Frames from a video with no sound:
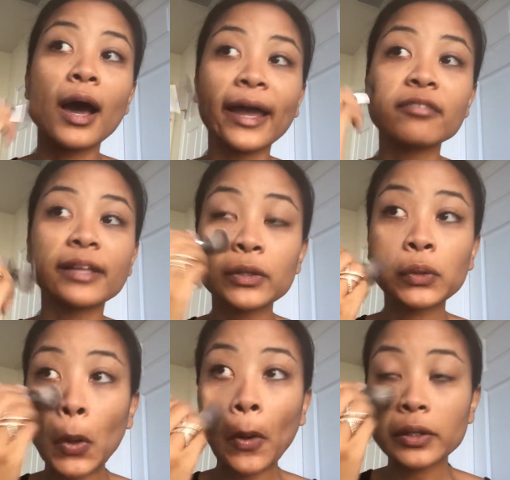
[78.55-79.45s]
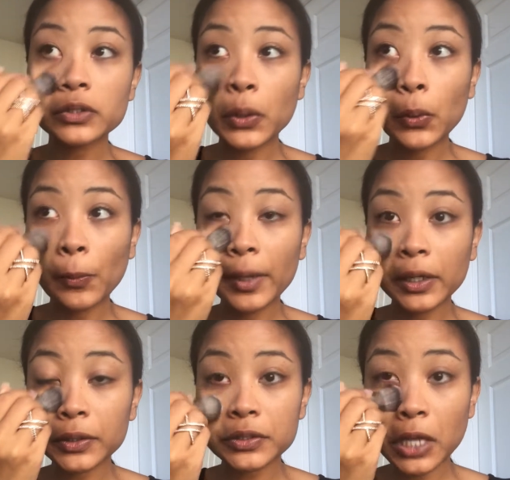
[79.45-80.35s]
I have like two
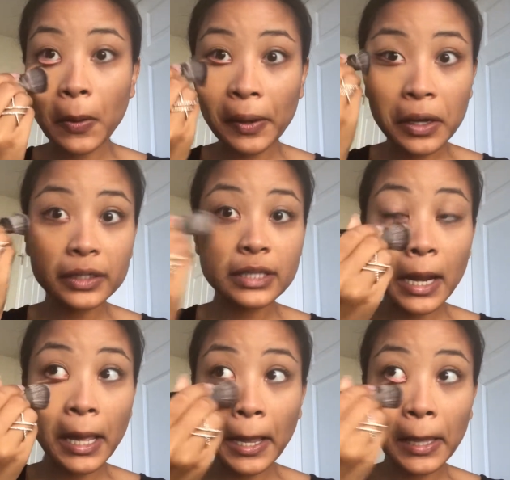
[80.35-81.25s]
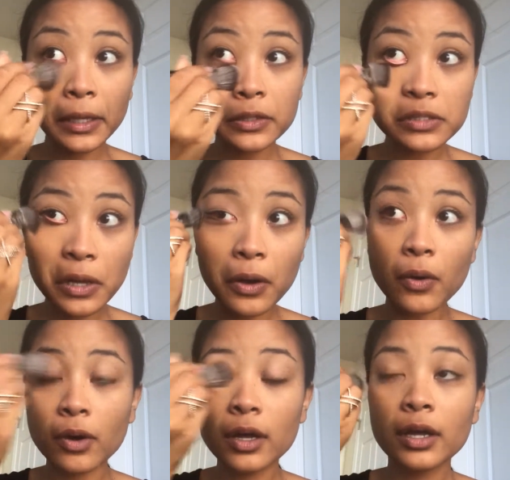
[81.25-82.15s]
mirrors going on today, so
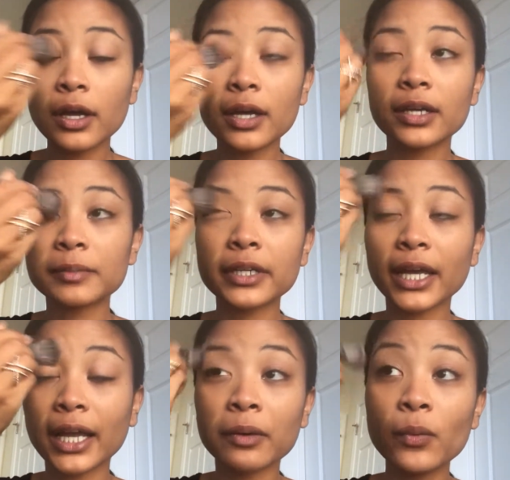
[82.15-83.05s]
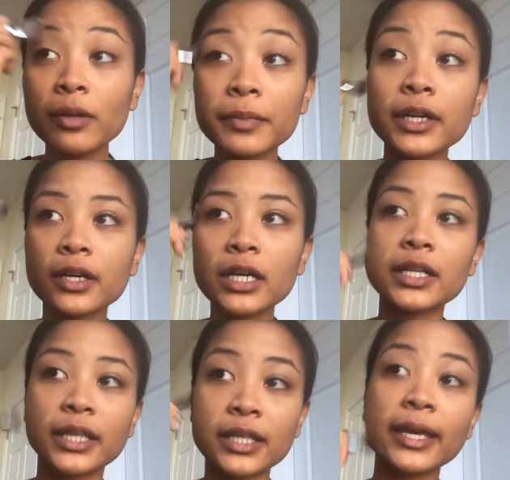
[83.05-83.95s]
I'm looking at one mirror
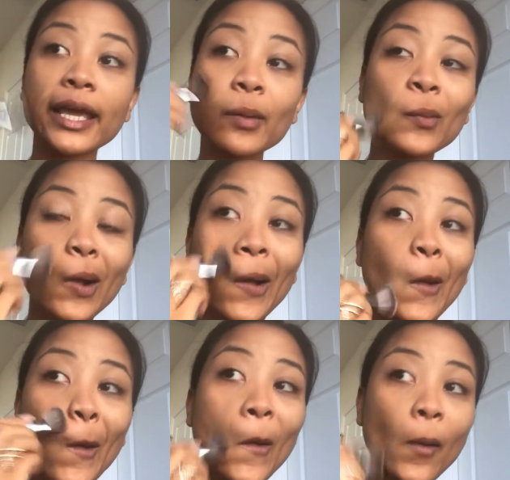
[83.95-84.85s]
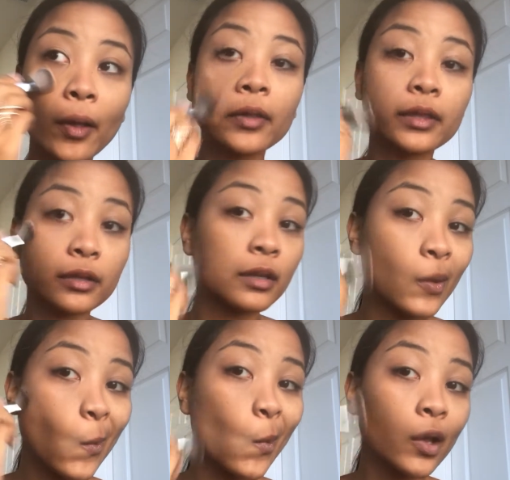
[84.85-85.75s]
and then the camera and
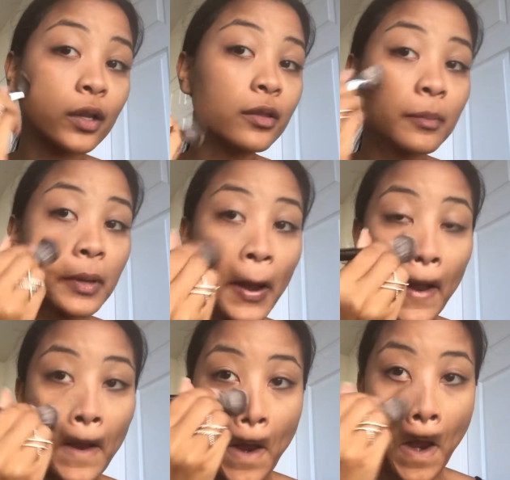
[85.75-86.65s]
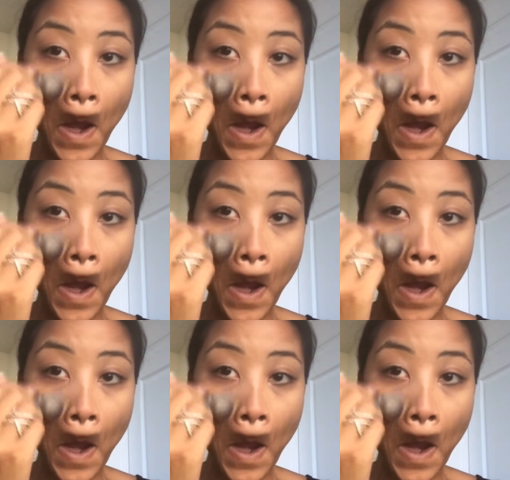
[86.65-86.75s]
another mirror.